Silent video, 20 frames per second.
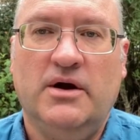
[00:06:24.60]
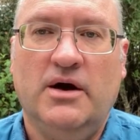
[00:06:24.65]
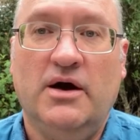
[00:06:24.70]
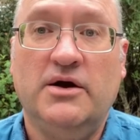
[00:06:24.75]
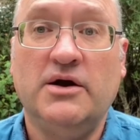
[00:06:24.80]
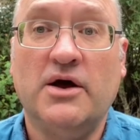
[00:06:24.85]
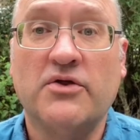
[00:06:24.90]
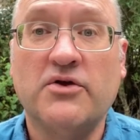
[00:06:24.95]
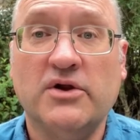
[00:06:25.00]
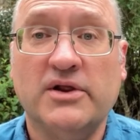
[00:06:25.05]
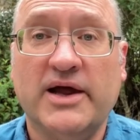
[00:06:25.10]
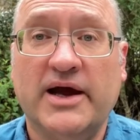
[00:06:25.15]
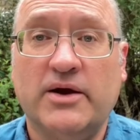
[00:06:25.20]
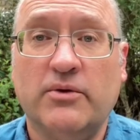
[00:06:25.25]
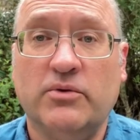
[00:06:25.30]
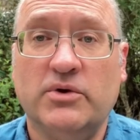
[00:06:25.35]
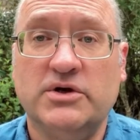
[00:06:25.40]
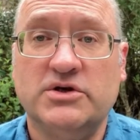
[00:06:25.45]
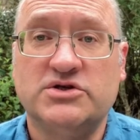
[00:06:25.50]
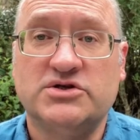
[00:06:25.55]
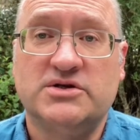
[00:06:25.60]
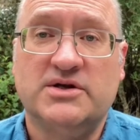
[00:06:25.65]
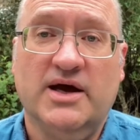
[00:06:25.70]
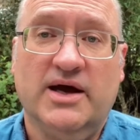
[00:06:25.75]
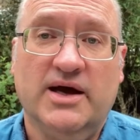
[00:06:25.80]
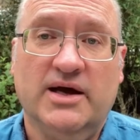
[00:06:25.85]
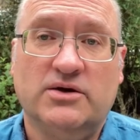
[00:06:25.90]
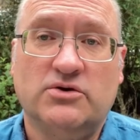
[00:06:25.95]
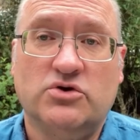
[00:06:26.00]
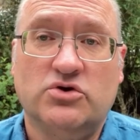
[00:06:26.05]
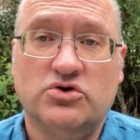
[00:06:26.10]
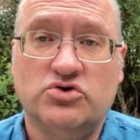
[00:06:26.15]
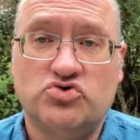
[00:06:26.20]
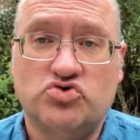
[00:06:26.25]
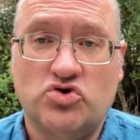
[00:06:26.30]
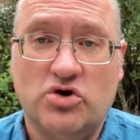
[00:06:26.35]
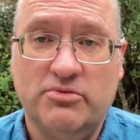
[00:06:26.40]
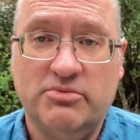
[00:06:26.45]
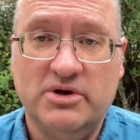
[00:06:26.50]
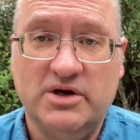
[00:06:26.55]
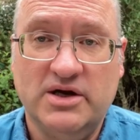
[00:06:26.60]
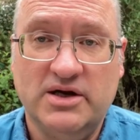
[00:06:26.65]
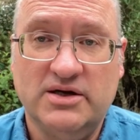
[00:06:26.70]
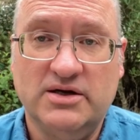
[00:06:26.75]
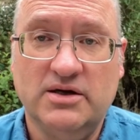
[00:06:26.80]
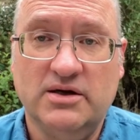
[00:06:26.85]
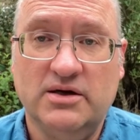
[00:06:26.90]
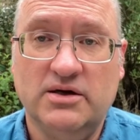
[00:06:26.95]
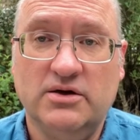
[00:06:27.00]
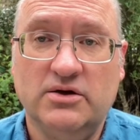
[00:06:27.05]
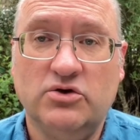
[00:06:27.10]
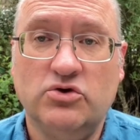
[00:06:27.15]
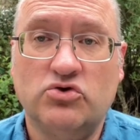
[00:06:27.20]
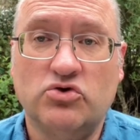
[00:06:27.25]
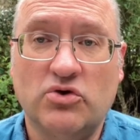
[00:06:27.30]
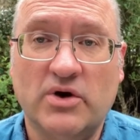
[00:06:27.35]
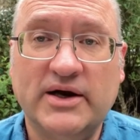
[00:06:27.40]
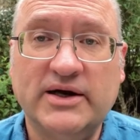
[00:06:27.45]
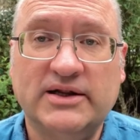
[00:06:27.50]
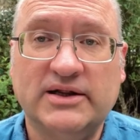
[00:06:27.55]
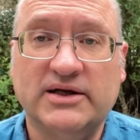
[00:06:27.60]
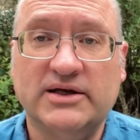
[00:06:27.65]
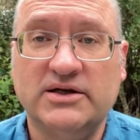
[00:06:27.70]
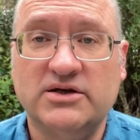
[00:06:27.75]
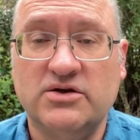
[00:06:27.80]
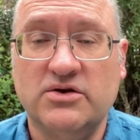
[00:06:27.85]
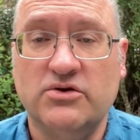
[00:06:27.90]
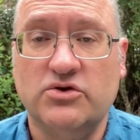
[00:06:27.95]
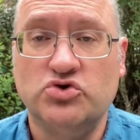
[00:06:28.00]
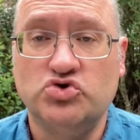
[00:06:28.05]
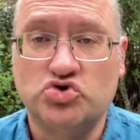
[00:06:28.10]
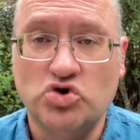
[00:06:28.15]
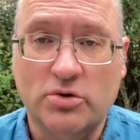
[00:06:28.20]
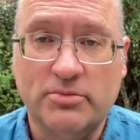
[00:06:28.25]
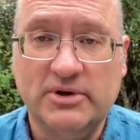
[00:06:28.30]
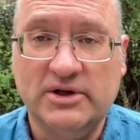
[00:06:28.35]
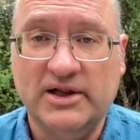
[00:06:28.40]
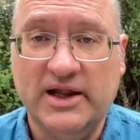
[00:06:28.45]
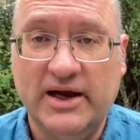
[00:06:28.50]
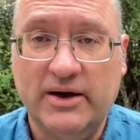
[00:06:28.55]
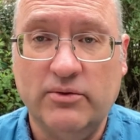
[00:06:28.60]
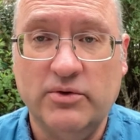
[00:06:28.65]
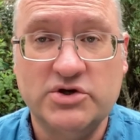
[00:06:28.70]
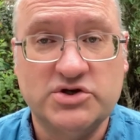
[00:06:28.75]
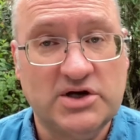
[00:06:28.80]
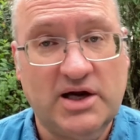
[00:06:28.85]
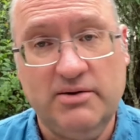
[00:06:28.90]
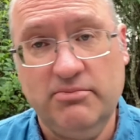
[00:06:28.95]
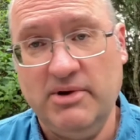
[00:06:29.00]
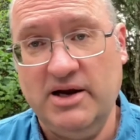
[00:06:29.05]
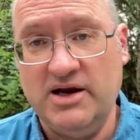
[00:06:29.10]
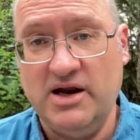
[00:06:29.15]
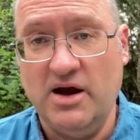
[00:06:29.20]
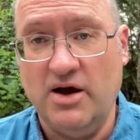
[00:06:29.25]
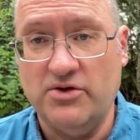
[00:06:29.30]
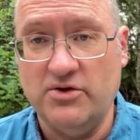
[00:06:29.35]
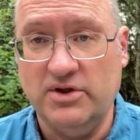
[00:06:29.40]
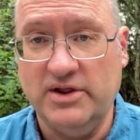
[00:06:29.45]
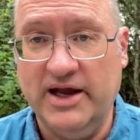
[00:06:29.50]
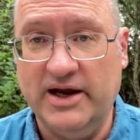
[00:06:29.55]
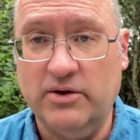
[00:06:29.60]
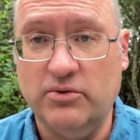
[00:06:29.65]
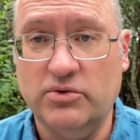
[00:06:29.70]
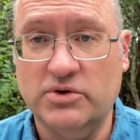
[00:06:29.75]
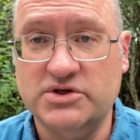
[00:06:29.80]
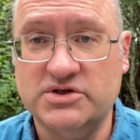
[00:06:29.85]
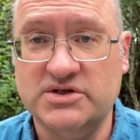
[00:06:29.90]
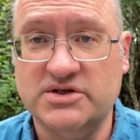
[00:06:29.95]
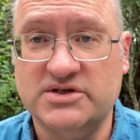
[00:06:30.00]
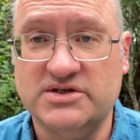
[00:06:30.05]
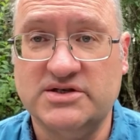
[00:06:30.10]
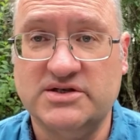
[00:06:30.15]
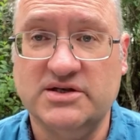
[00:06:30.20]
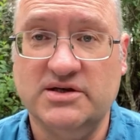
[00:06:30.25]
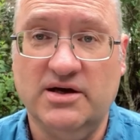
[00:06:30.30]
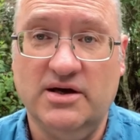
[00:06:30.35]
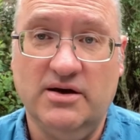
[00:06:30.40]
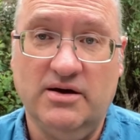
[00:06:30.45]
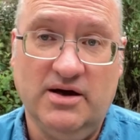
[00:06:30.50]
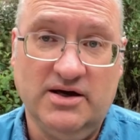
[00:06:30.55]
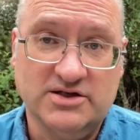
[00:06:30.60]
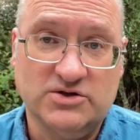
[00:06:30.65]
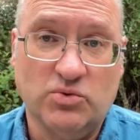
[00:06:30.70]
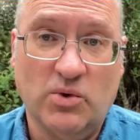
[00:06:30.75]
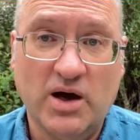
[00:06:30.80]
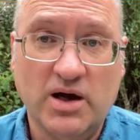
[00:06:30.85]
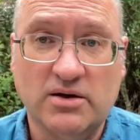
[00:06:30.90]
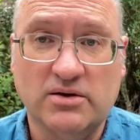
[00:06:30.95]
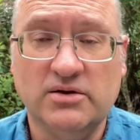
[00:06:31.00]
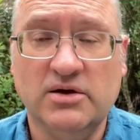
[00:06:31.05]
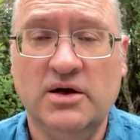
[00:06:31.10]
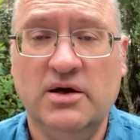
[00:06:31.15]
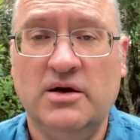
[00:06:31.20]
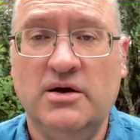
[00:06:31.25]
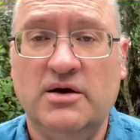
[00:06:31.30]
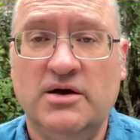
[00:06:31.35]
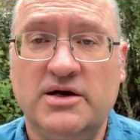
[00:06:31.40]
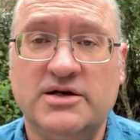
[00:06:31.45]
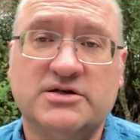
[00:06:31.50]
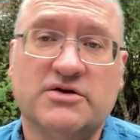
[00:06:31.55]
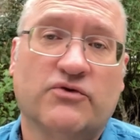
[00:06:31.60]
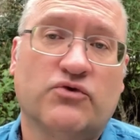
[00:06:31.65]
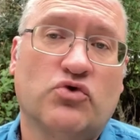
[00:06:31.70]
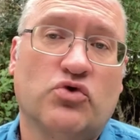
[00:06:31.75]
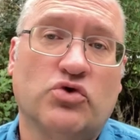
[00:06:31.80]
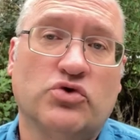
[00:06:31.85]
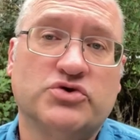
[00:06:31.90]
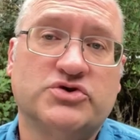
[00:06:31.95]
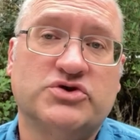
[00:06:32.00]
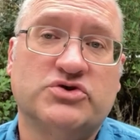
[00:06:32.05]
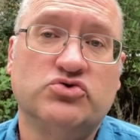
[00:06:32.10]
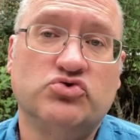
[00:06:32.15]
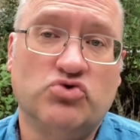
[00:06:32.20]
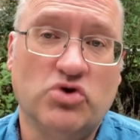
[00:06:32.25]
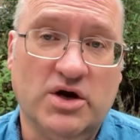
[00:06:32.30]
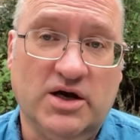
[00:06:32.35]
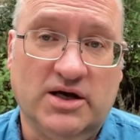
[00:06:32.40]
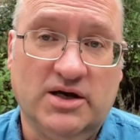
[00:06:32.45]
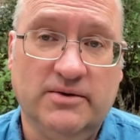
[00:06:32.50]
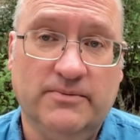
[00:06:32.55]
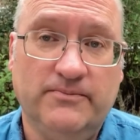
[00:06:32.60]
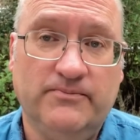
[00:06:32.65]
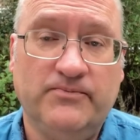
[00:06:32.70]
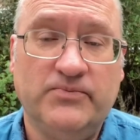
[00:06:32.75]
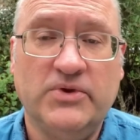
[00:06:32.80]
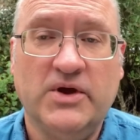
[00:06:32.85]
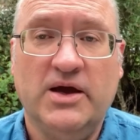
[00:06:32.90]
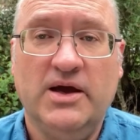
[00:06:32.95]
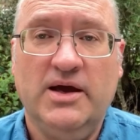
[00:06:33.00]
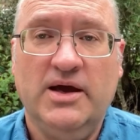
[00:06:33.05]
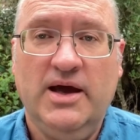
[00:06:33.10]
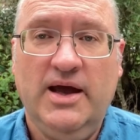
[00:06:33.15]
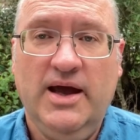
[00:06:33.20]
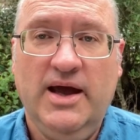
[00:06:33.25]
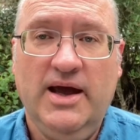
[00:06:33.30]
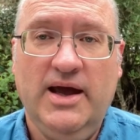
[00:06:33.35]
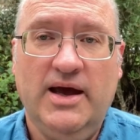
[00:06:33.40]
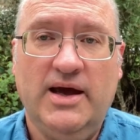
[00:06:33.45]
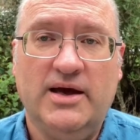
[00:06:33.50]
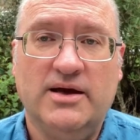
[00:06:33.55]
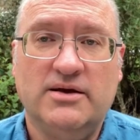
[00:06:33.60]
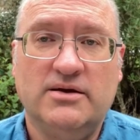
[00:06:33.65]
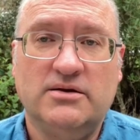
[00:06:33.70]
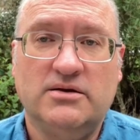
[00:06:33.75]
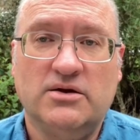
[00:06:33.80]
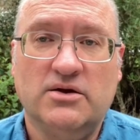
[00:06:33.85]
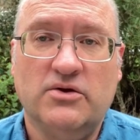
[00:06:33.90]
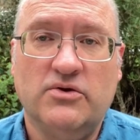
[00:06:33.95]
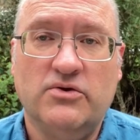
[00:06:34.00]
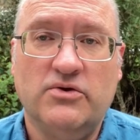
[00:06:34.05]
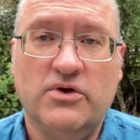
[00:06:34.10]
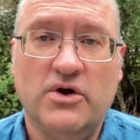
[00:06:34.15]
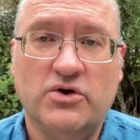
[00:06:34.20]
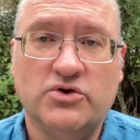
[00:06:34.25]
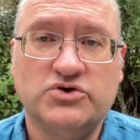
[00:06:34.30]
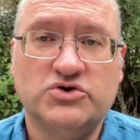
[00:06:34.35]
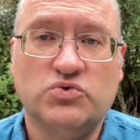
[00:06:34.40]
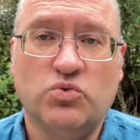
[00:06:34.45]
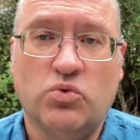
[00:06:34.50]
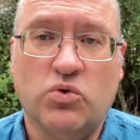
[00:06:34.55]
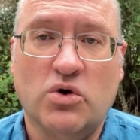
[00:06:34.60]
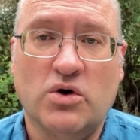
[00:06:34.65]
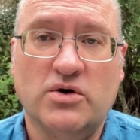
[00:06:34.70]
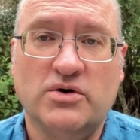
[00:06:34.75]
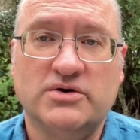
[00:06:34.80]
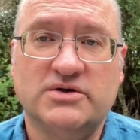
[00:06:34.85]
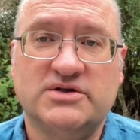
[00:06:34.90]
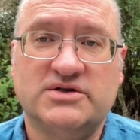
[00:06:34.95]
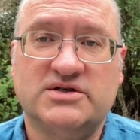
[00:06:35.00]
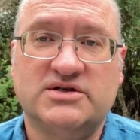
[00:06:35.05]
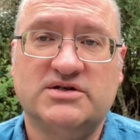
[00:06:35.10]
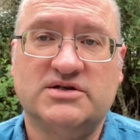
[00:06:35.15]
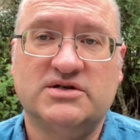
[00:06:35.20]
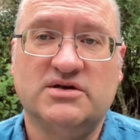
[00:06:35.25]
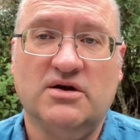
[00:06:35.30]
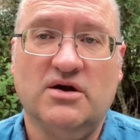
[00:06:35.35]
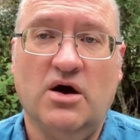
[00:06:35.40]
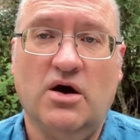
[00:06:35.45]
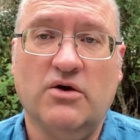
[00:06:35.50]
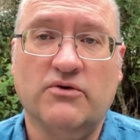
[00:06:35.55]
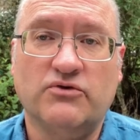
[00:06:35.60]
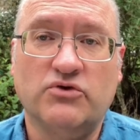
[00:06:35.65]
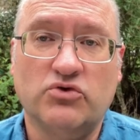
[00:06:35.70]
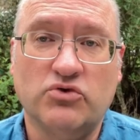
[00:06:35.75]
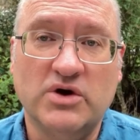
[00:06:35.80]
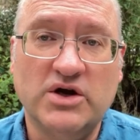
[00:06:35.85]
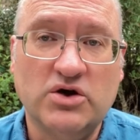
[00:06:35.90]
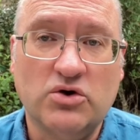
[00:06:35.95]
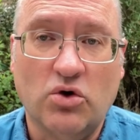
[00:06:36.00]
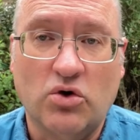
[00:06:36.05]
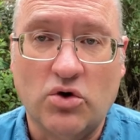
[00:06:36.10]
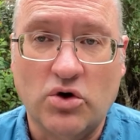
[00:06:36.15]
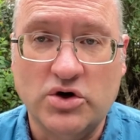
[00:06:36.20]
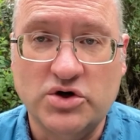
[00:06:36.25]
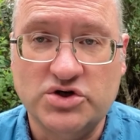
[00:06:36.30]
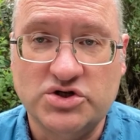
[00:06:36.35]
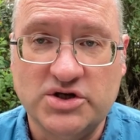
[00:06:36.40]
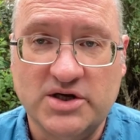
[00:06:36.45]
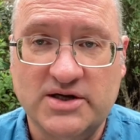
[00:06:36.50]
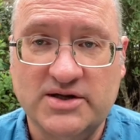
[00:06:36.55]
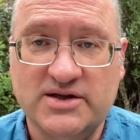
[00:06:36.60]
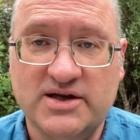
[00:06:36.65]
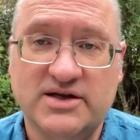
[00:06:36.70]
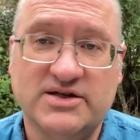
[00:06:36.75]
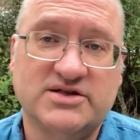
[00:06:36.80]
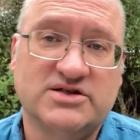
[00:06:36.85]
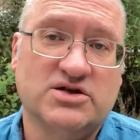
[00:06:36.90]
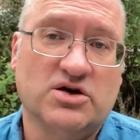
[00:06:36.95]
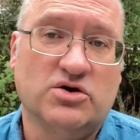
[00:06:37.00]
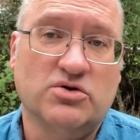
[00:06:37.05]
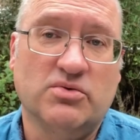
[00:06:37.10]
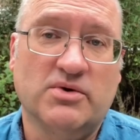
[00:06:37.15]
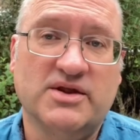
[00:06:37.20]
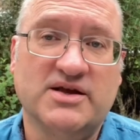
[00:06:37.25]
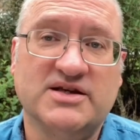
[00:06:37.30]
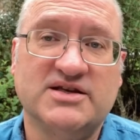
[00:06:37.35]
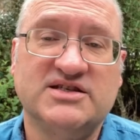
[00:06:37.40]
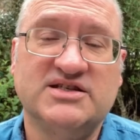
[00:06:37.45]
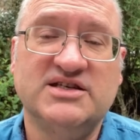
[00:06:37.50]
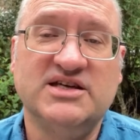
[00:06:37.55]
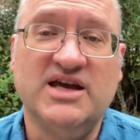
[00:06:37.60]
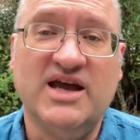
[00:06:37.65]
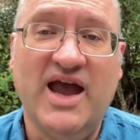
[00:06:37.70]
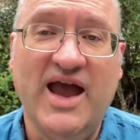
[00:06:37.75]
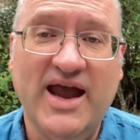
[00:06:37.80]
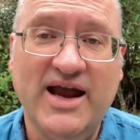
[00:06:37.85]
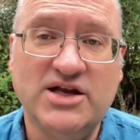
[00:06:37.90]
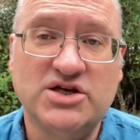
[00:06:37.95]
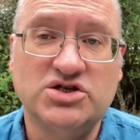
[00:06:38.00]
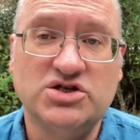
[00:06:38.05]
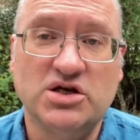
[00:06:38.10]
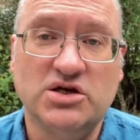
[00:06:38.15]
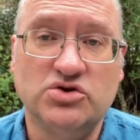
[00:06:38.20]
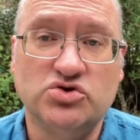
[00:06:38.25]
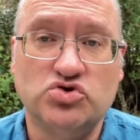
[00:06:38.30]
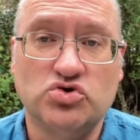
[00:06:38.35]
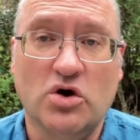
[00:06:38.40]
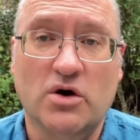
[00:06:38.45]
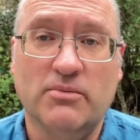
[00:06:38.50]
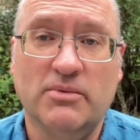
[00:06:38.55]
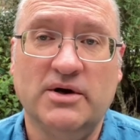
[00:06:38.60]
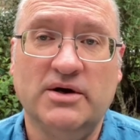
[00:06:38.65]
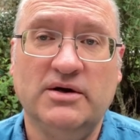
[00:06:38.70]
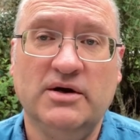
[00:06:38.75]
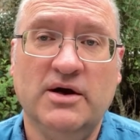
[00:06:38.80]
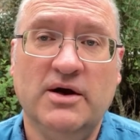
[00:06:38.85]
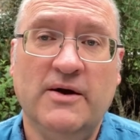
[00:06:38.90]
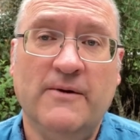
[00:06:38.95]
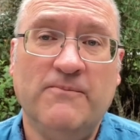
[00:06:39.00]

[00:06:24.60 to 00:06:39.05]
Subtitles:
Another language that contributed greatly to the German language and many other languages as well is of course Greek. And those words of Greek origin that start with a CH in German,